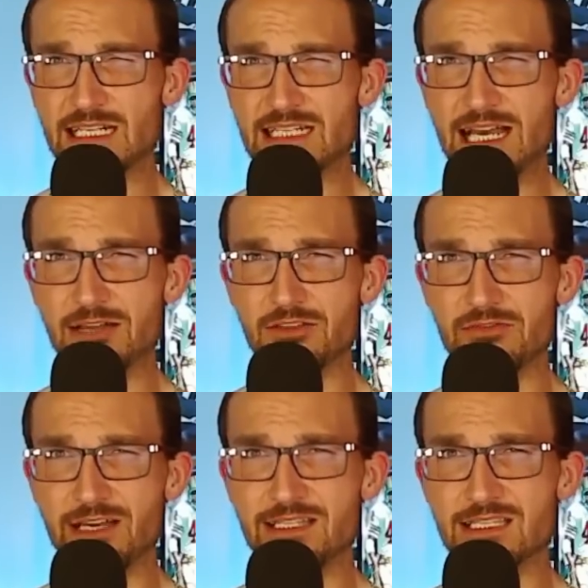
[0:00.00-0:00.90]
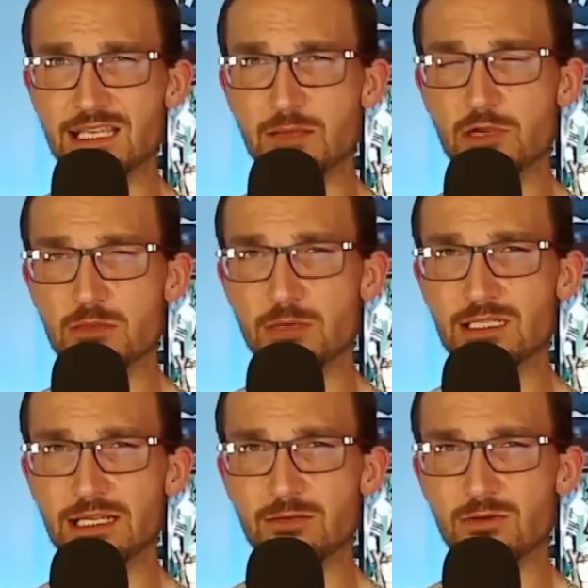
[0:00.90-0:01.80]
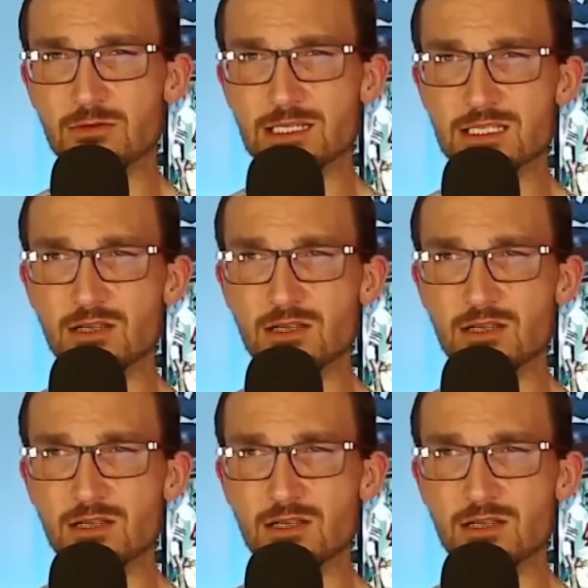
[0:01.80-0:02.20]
to die on the vine the same way the Bud Light one was.